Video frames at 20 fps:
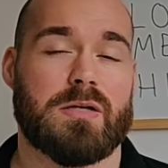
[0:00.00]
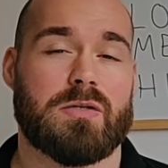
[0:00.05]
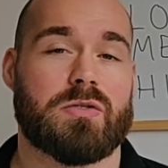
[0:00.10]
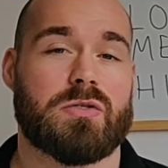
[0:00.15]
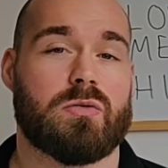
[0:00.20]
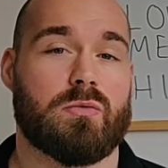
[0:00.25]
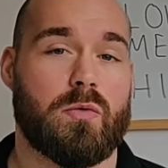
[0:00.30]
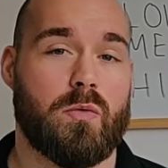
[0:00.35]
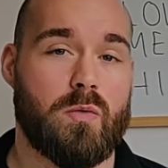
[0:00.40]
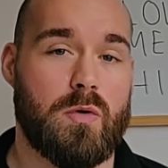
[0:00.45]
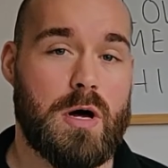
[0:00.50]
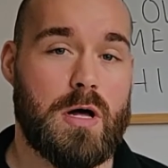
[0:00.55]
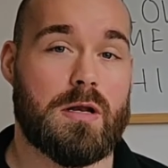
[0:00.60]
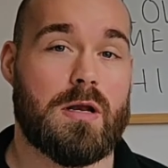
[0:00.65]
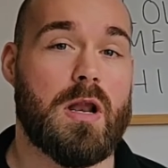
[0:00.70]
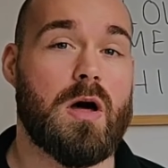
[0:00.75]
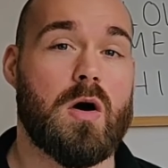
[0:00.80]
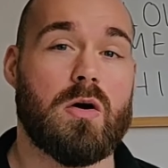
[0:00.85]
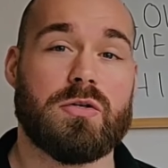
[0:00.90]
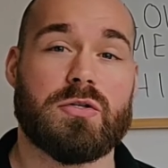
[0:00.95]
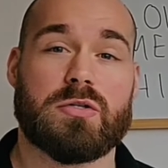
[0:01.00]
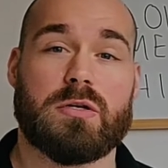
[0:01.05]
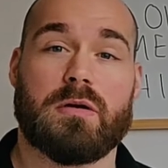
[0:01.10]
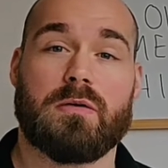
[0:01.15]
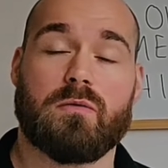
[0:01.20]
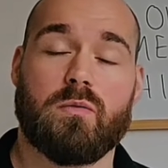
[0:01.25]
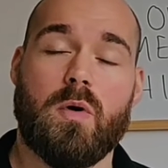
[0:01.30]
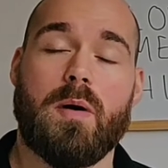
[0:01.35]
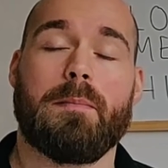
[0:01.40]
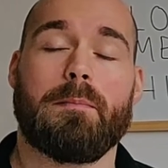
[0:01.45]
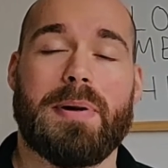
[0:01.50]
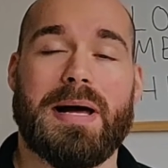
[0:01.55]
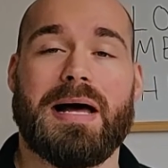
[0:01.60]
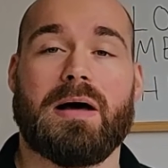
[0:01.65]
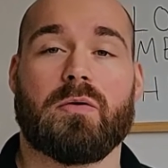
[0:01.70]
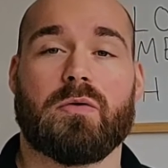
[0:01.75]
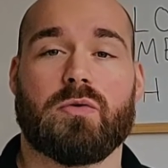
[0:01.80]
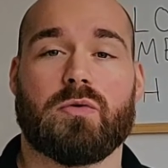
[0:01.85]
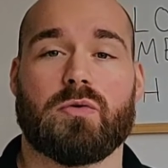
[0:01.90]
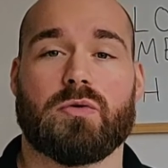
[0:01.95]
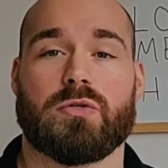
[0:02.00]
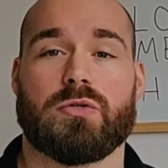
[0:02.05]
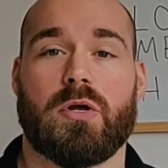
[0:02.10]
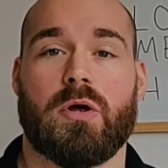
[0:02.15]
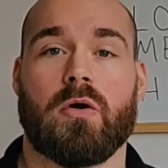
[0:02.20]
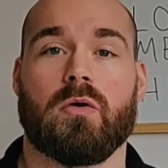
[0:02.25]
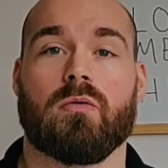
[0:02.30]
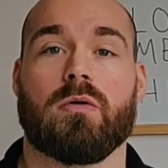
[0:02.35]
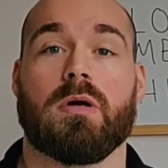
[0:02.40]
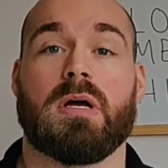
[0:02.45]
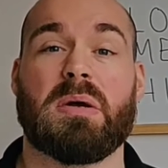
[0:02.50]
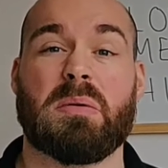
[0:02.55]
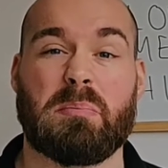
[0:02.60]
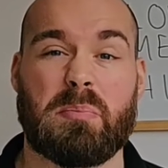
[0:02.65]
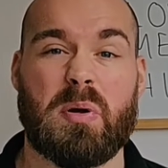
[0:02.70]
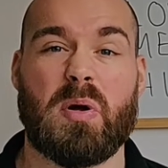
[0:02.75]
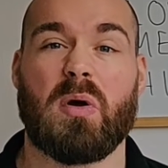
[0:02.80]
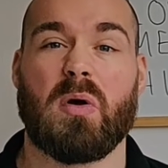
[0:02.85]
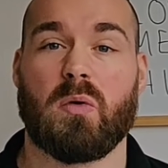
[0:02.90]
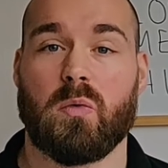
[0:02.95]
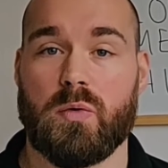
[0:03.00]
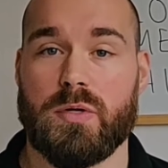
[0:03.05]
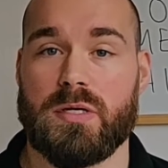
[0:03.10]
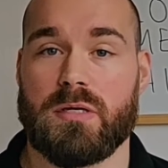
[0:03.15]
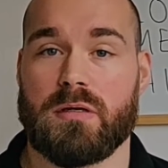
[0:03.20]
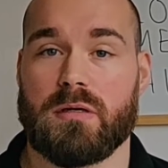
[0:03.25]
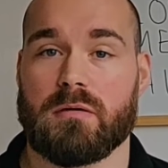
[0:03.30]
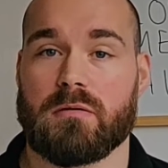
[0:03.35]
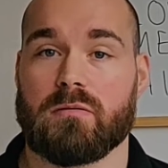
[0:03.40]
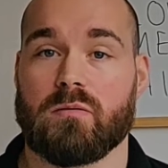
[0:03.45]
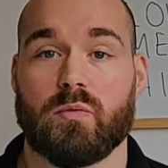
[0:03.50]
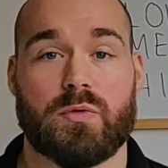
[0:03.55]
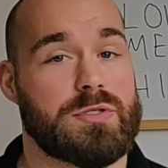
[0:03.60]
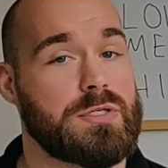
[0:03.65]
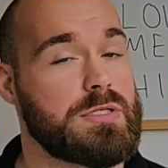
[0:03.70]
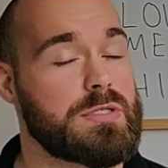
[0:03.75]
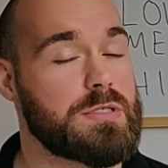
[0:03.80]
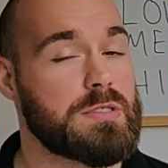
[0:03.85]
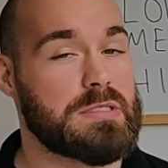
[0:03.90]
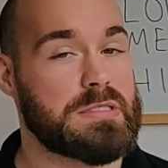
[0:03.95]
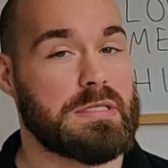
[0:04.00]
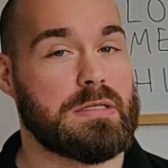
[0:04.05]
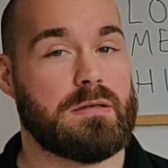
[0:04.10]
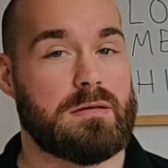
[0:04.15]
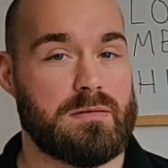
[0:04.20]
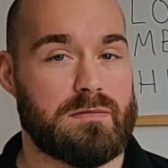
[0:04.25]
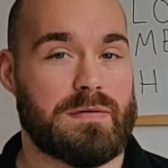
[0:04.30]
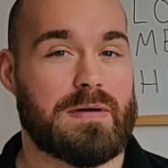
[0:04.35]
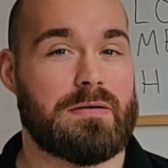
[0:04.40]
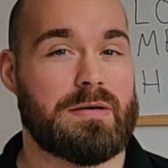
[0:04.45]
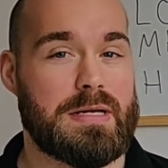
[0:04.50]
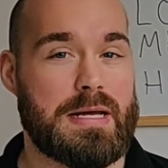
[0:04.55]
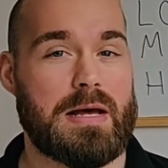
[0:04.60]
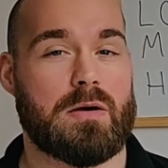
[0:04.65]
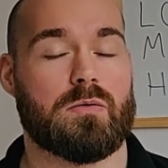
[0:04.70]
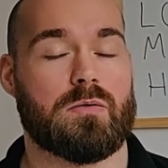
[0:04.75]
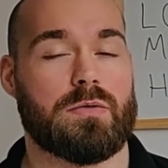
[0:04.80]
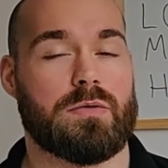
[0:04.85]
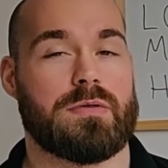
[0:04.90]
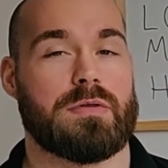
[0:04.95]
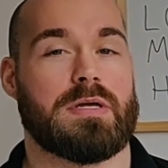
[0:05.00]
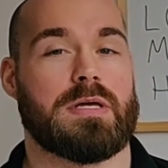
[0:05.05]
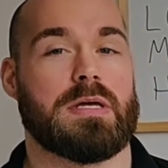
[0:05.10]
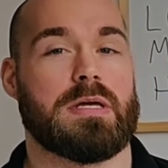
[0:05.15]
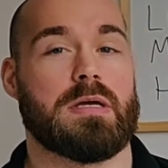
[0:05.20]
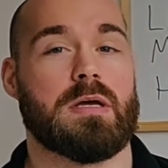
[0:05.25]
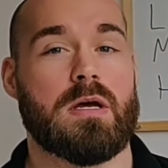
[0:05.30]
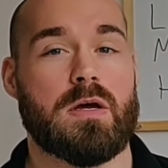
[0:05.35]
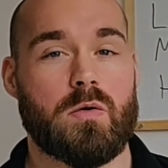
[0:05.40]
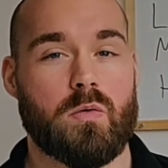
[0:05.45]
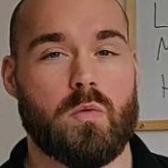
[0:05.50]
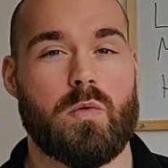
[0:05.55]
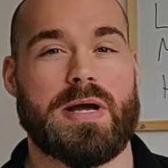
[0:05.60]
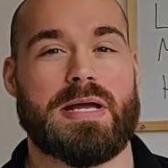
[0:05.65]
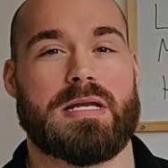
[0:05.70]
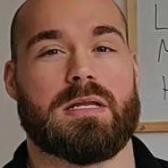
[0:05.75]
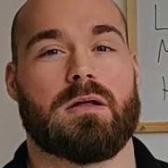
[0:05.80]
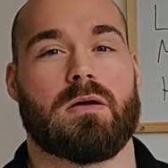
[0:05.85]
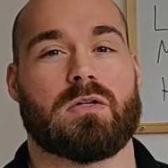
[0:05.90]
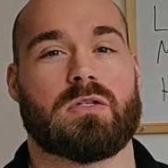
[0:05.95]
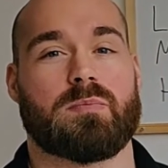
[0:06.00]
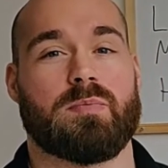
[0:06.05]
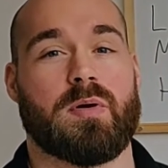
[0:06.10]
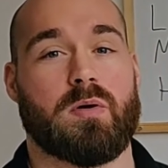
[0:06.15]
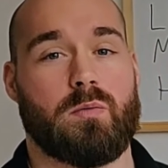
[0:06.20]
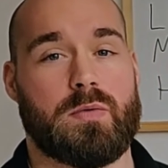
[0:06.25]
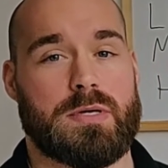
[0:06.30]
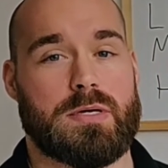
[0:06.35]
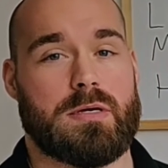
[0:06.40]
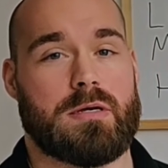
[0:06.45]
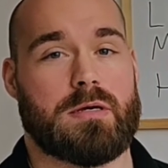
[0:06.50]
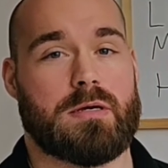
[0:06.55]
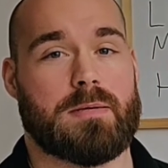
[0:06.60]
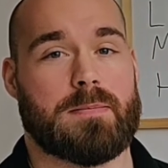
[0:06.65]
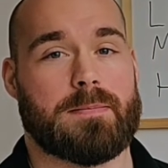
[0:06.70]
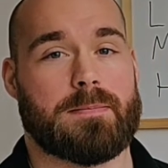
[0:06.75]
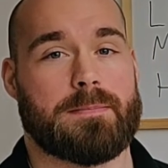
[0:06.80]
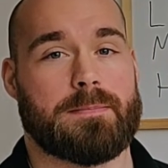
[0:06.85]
to a loss of £1 or so per week, which is considered a very healthy weight loss per week.